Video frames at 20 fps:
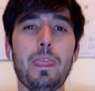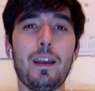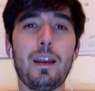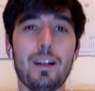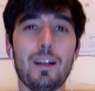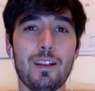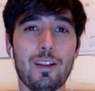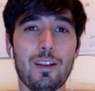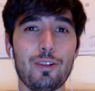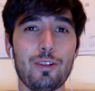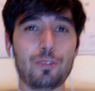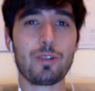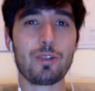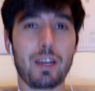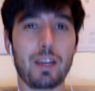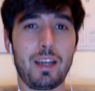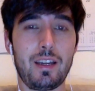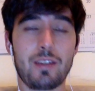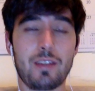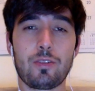Hello
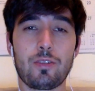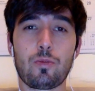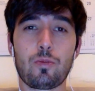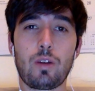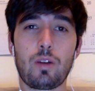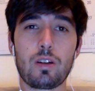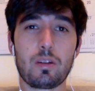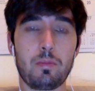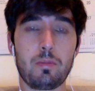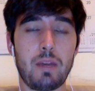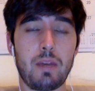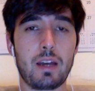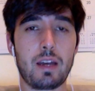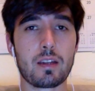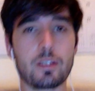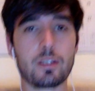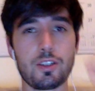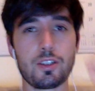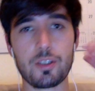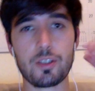and welcome
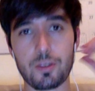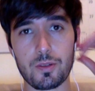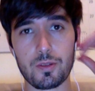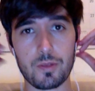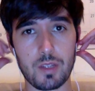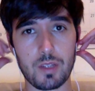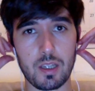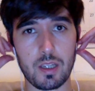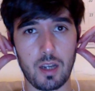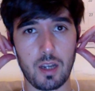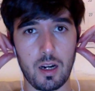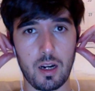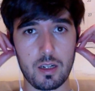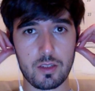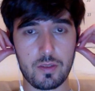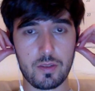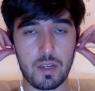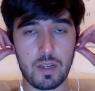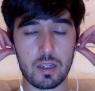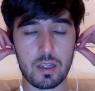back to the
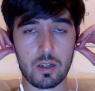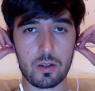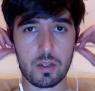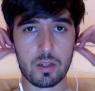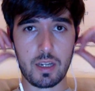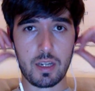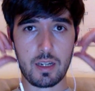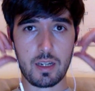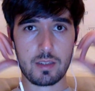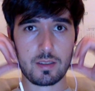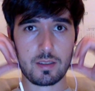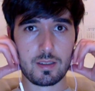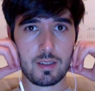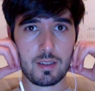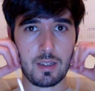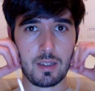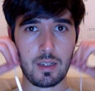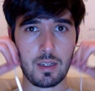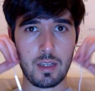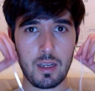Artisfy Codecast.
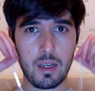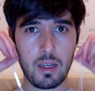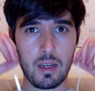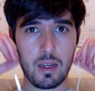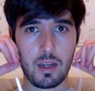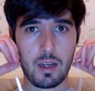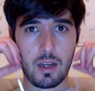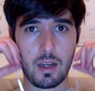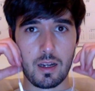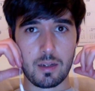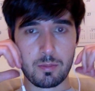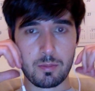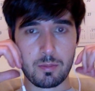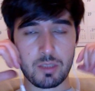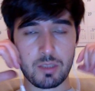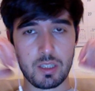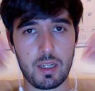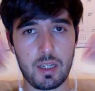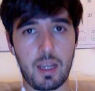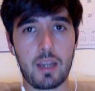
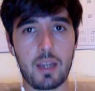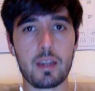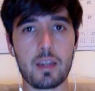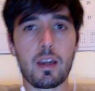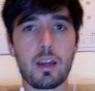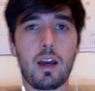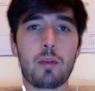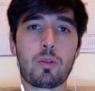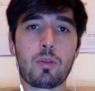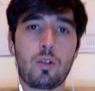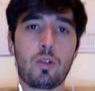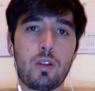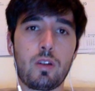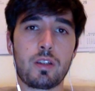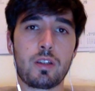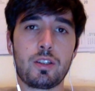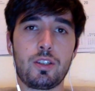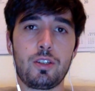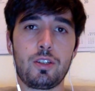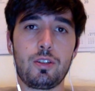Today I'm going
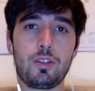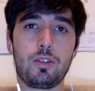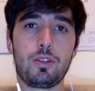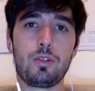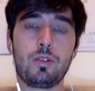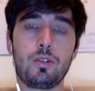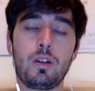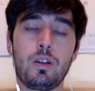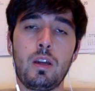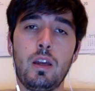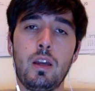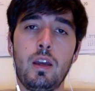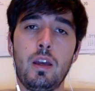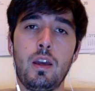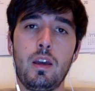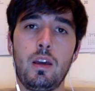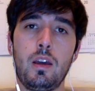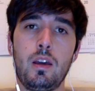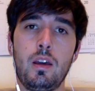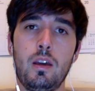to
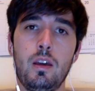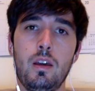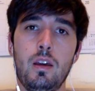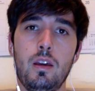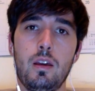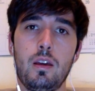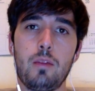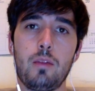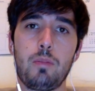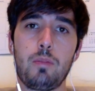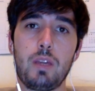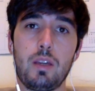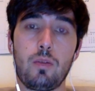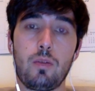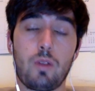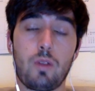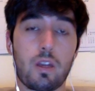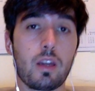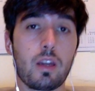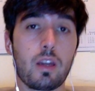be
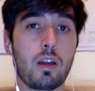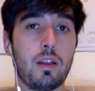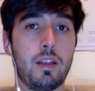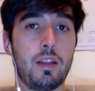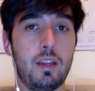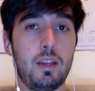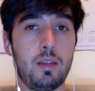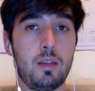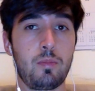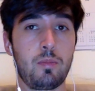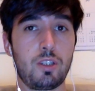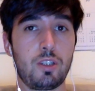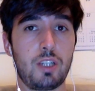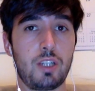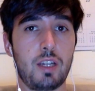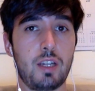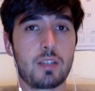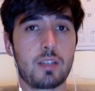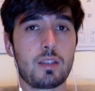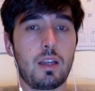working on the
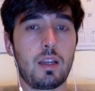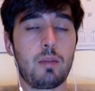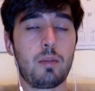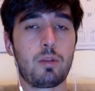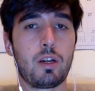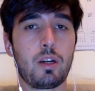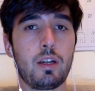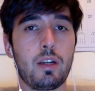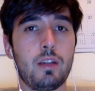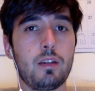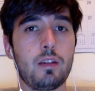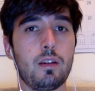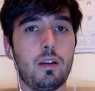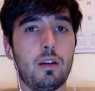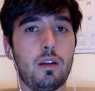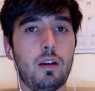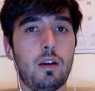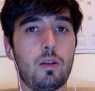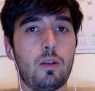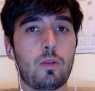inputjs library.
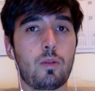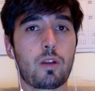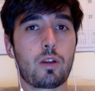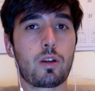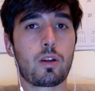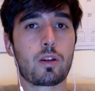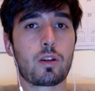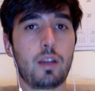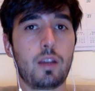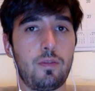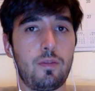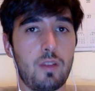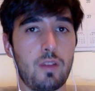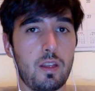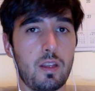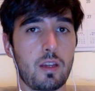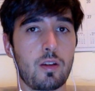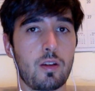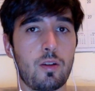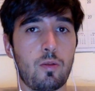We're definitely
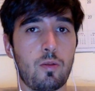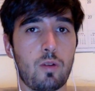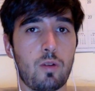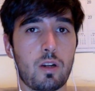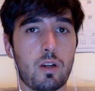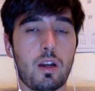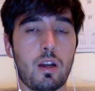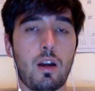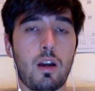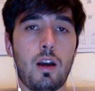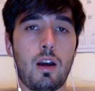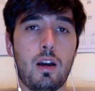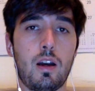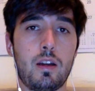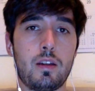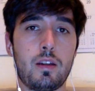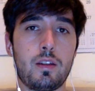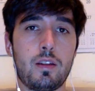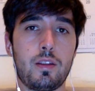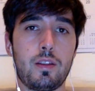going to work
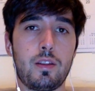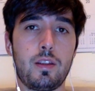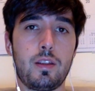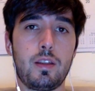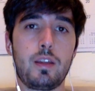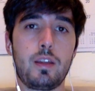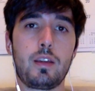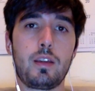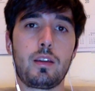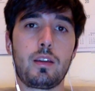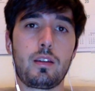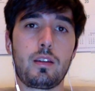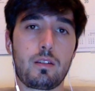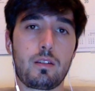on the